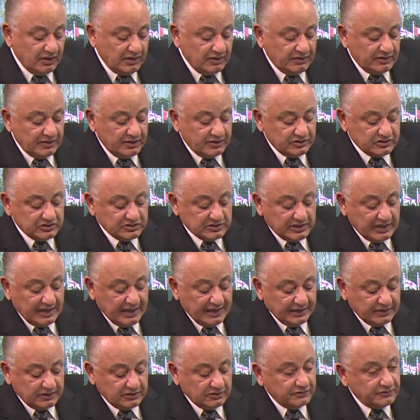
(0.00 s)
There is
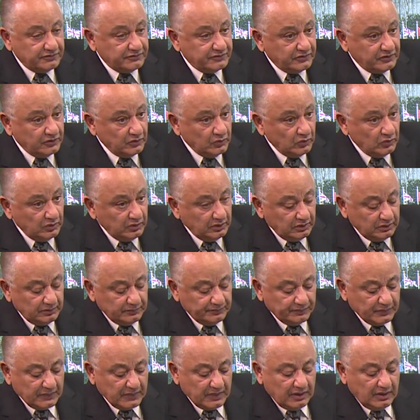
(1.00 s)
lack of fuel.
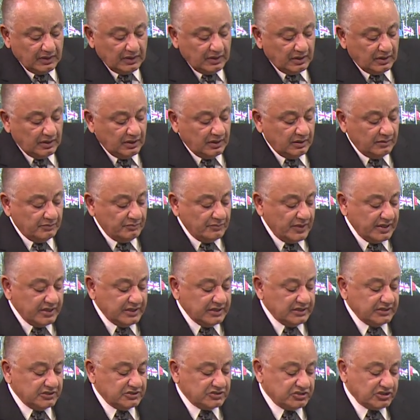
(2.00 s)

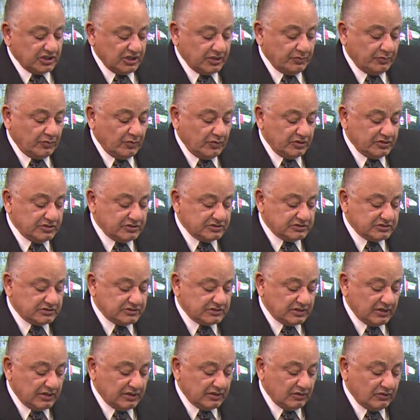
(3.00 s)
Many
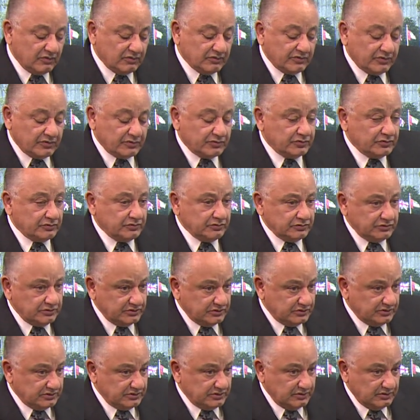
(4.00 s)
checkpoints along the
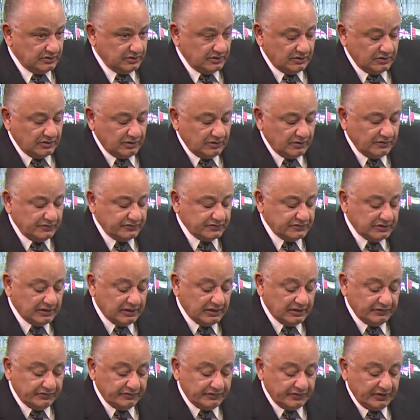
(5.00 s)
route of
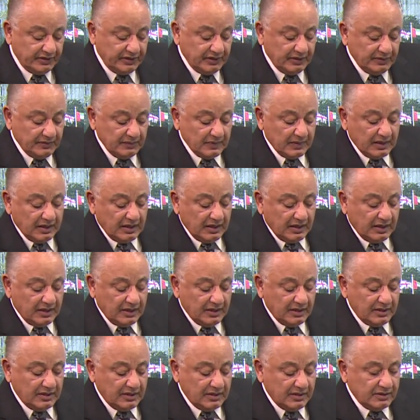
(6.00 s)
delivery.
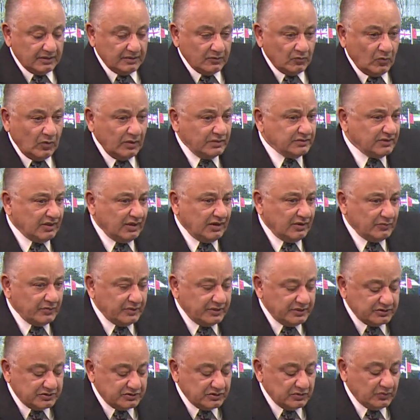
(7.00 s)
What are
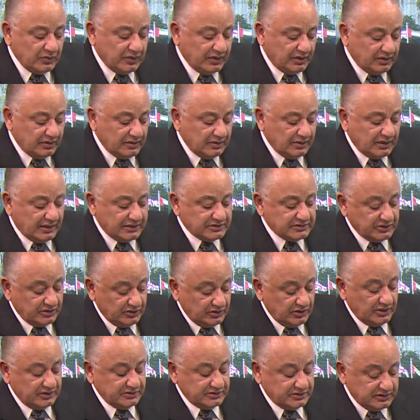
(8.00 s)
we doing as a
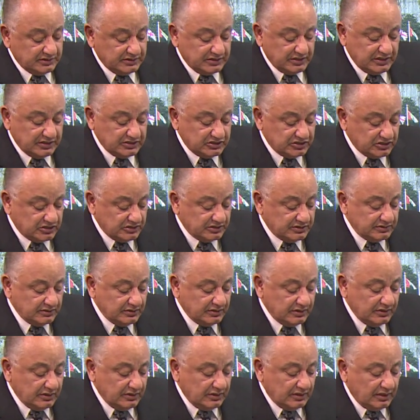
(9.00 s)
United Nations
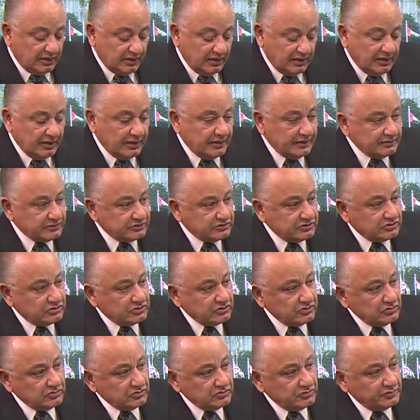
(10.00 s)

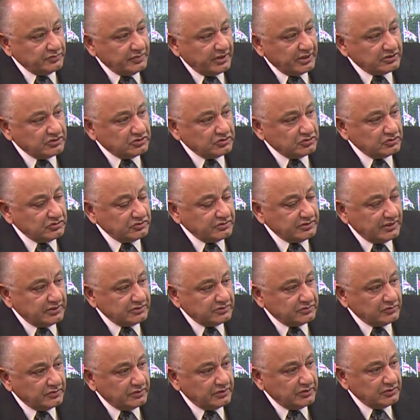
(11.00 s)
to make sure
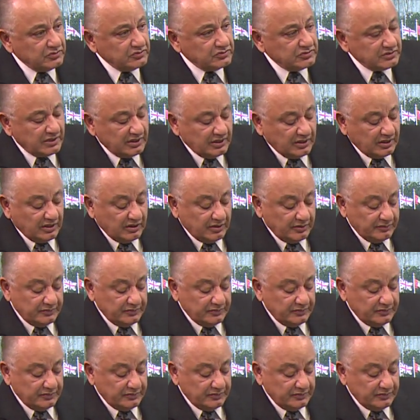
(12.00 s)
that we use our